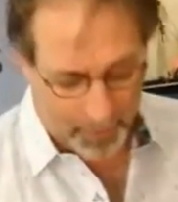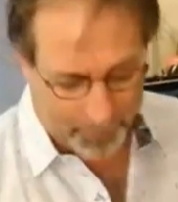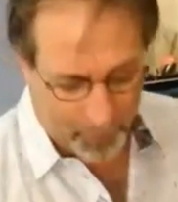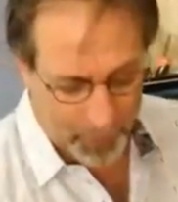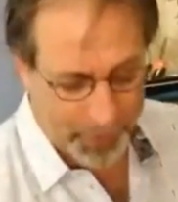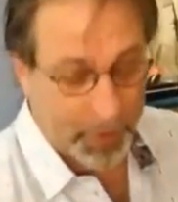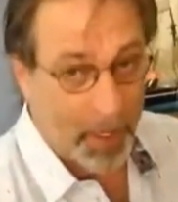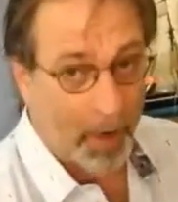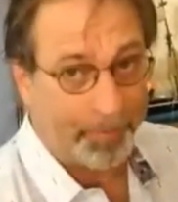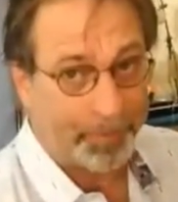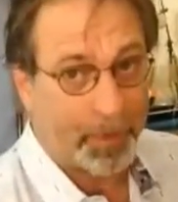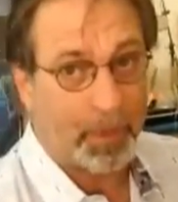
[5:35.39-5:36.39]
Of course, you
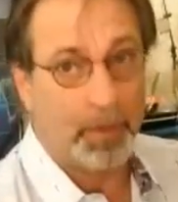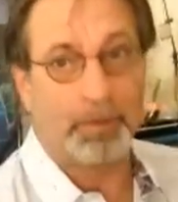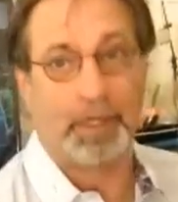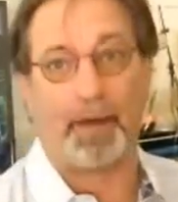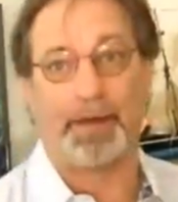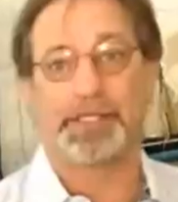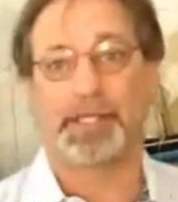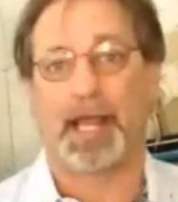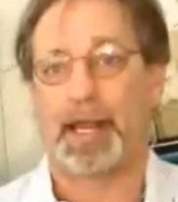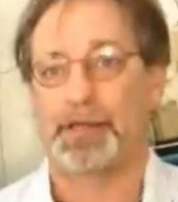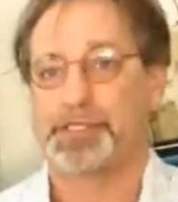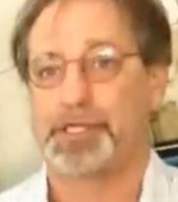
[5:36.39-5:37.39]
know, Larry
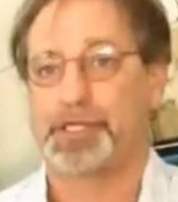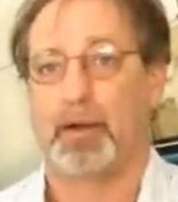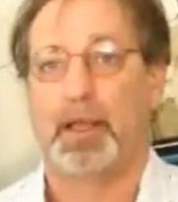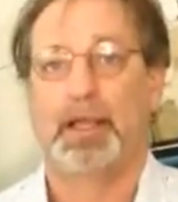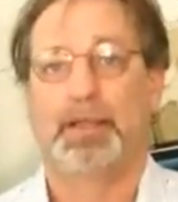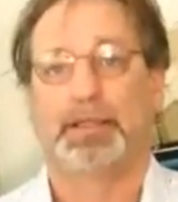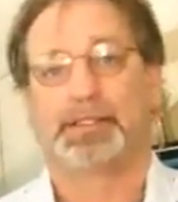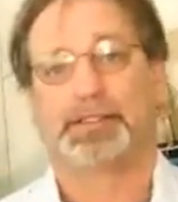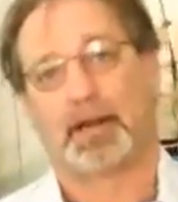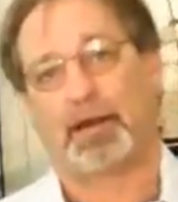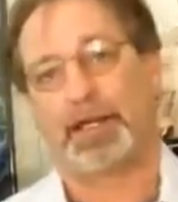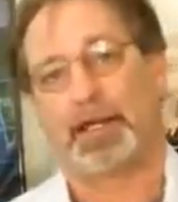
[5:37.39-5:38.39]
Steinhaus Show. It's
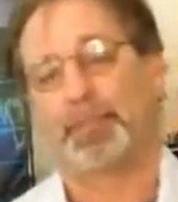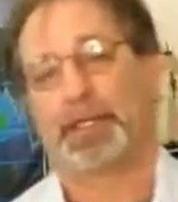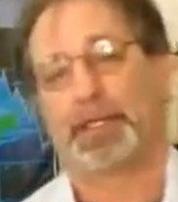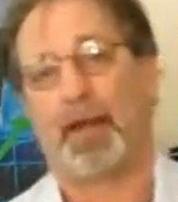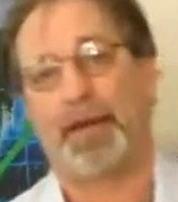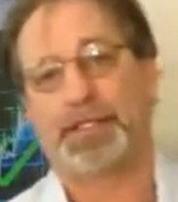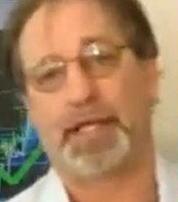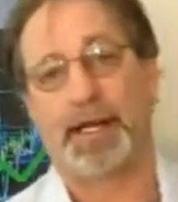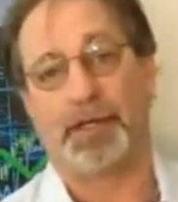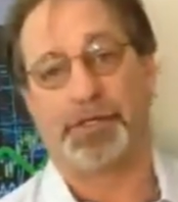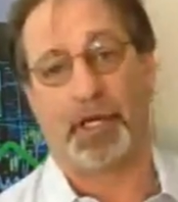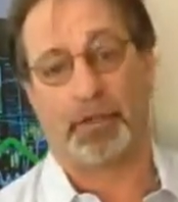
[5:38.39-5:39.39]
not on here, but the Larry
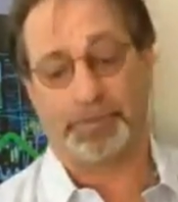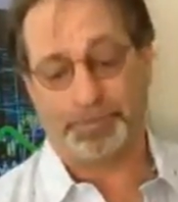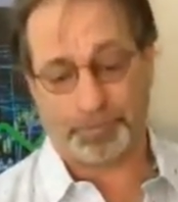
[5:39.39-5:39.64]
Steinhaus Show.